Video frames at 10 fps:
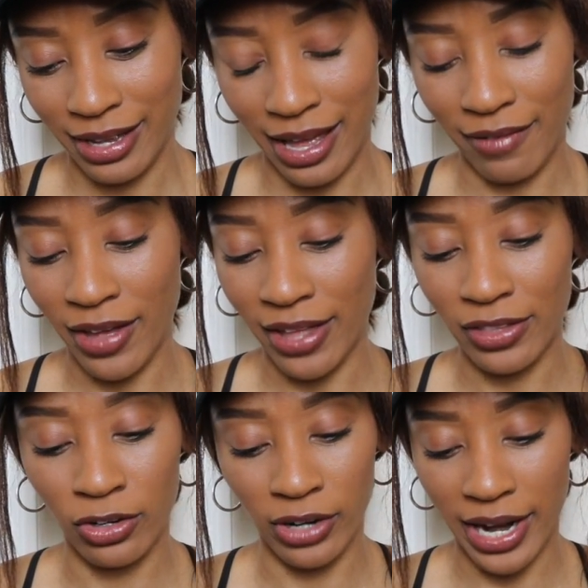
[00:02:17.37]
I've had
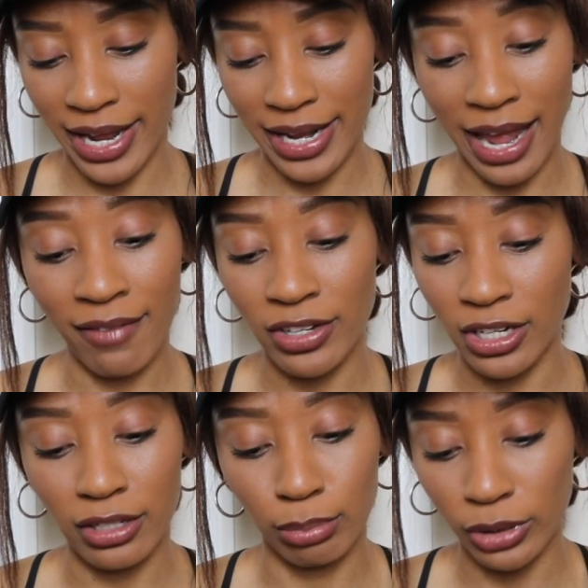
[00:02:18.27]
the gray, I haven't
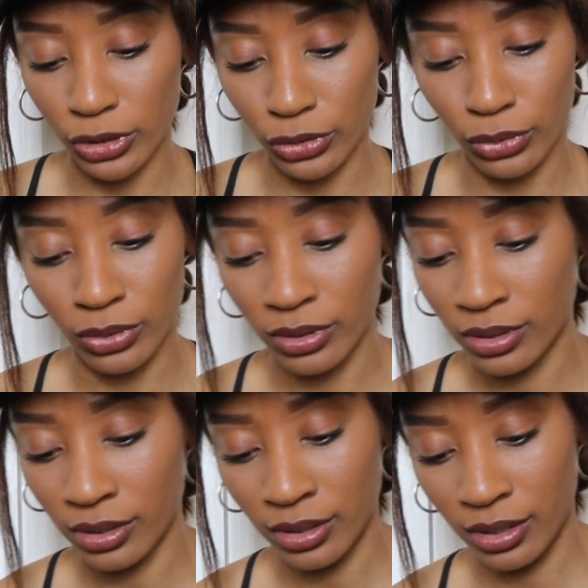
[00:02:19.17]
done the blue,
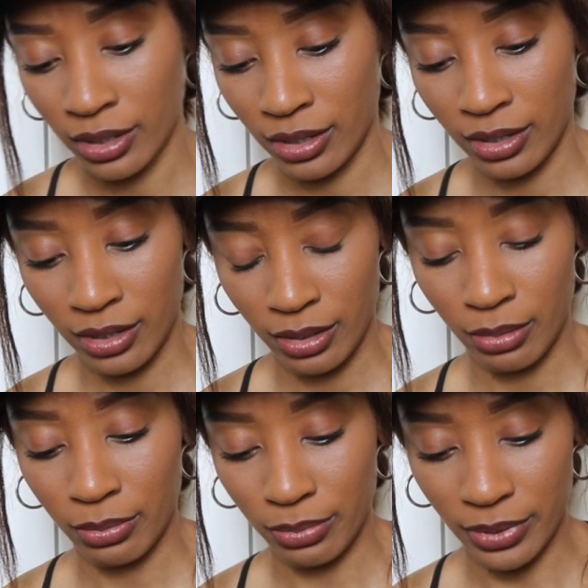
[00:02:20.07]

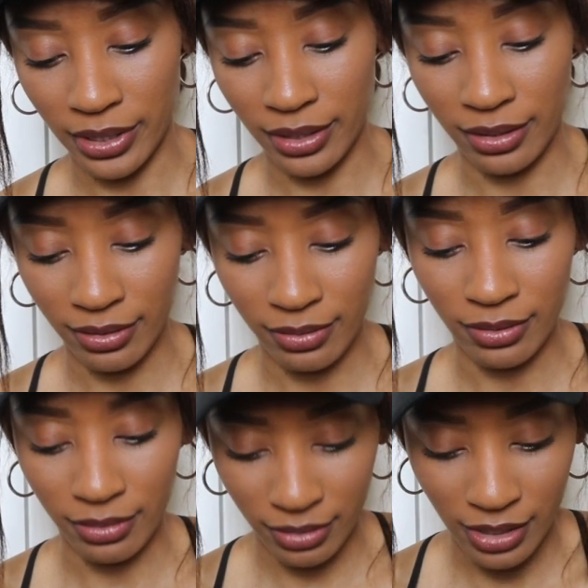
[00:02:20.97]
but
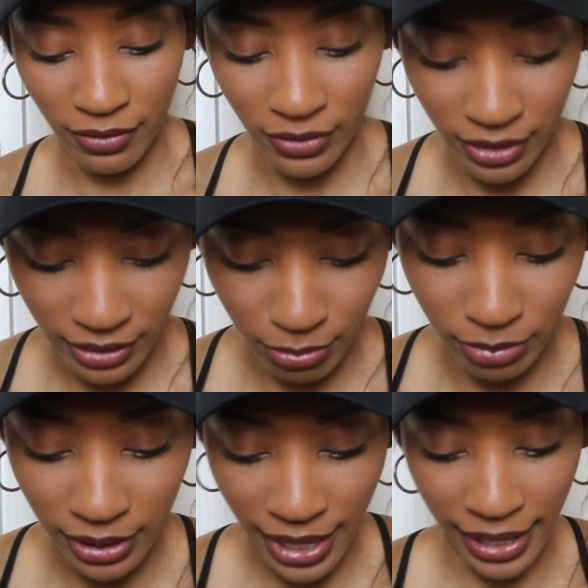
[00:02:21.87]
definitely
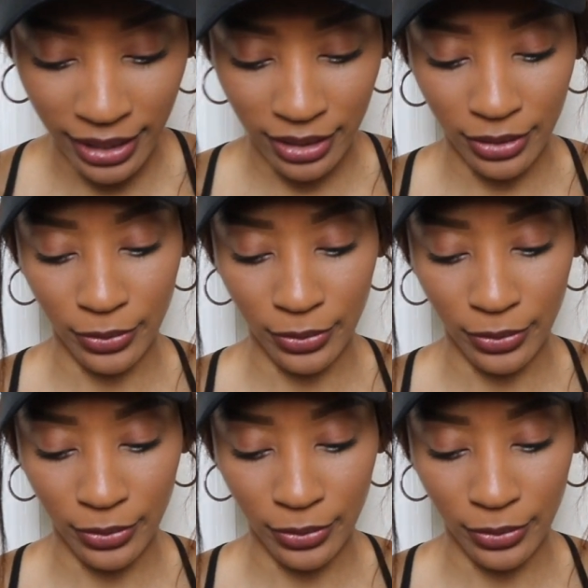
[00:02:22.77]
black.